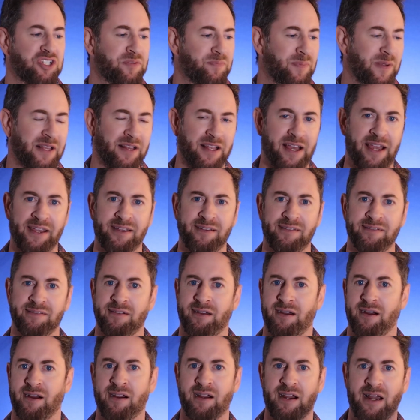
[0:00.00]
just be like,
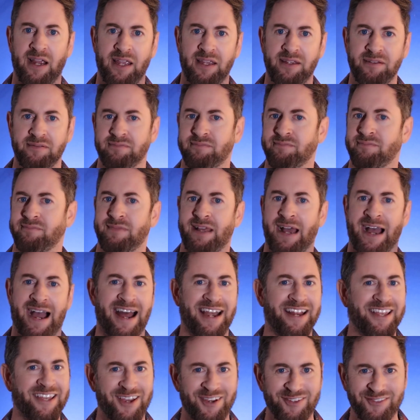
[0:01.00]
all right,
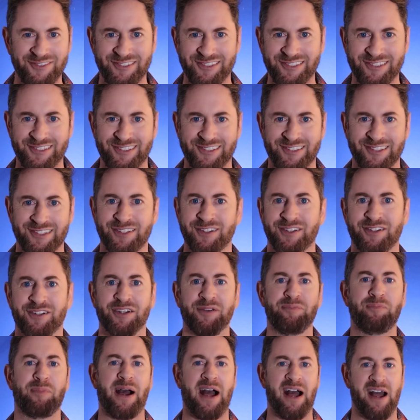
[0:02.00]
adios.
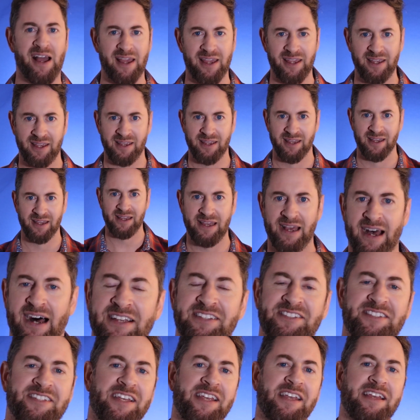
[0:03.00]
Goodbye.
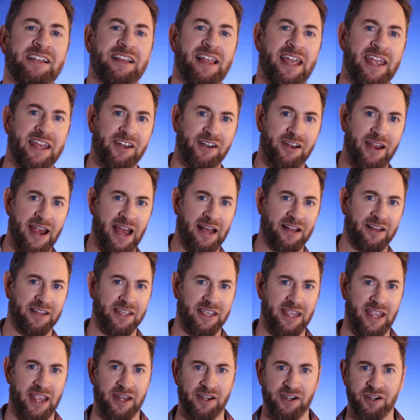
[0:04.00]
I'll see you later,
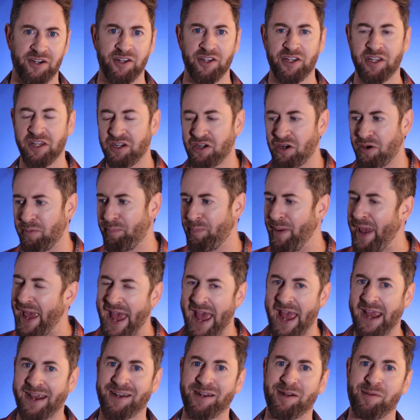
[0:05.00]
alligator. You can go
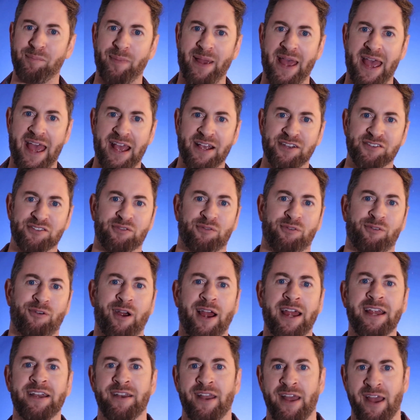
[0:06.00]
pack your bags
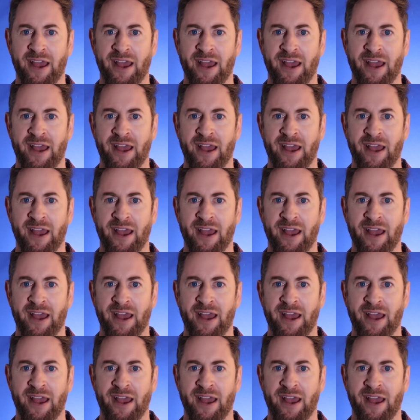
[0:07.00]
right